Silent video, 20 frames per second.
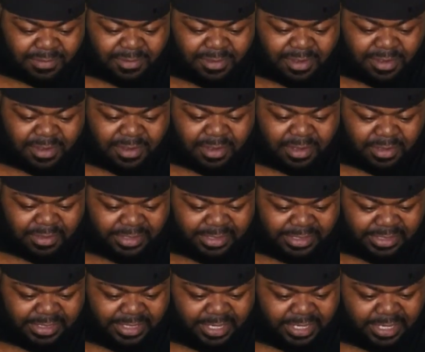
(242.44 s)
Oh
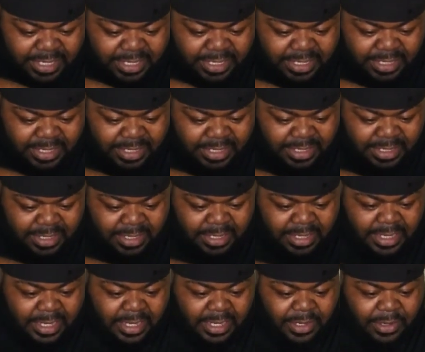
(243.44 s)
shit.
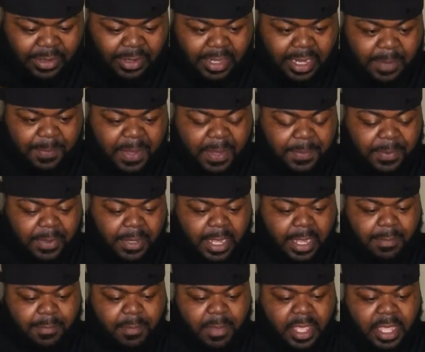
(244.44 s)
You know, a lot of people
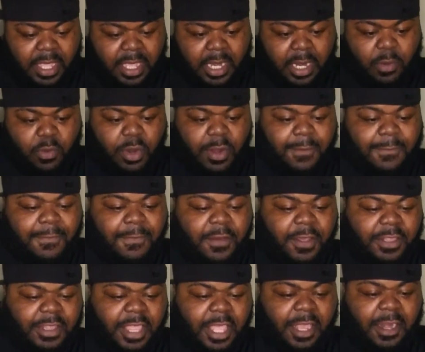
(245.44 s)
like, man, I want to
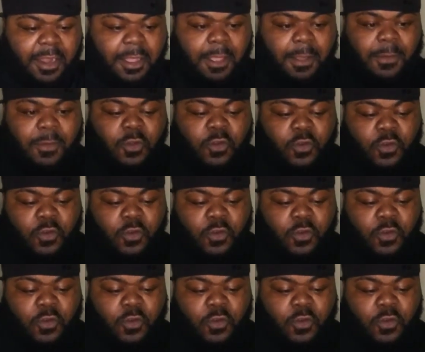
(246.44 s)
fuck that up.